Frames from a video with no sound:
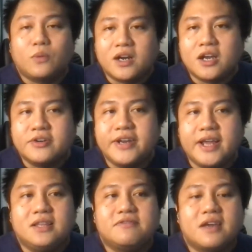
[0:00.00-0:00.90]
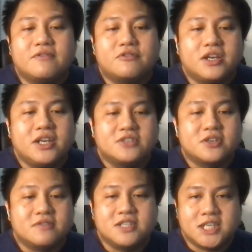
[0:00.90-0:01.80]
around 185
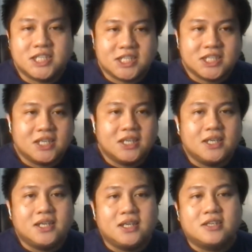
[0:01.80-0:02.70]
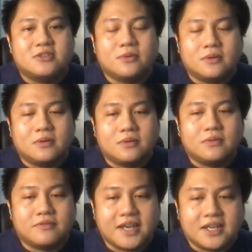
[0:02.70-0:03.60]
running services.
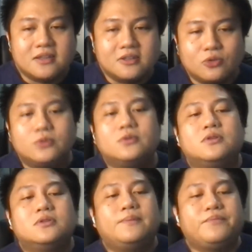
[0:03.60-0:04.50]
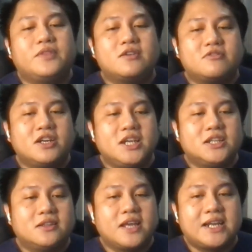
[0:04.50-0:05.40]
So via the tool, they
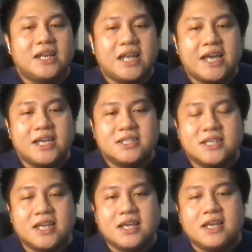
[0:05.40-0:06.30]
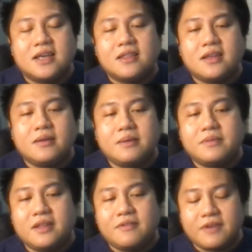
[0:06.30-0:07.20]
run it, they analyze,
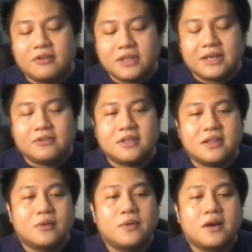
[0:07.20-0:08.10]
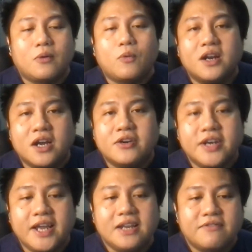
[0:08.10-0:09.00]
they found out that there were
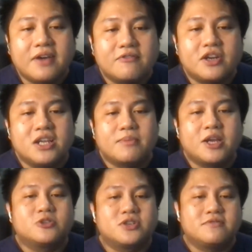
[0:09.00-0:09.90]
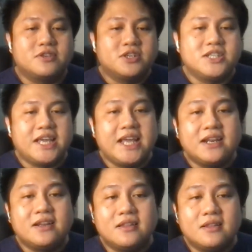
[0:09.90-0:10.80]
185 running
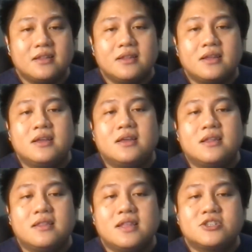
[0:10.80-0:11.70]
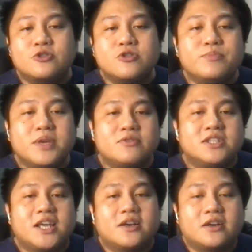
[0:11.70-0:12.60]
microservers in this
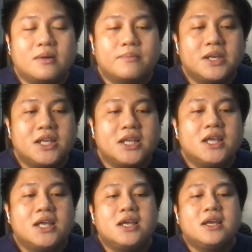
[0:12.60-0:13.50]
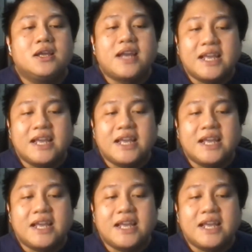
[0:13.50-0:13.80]
European retailer company.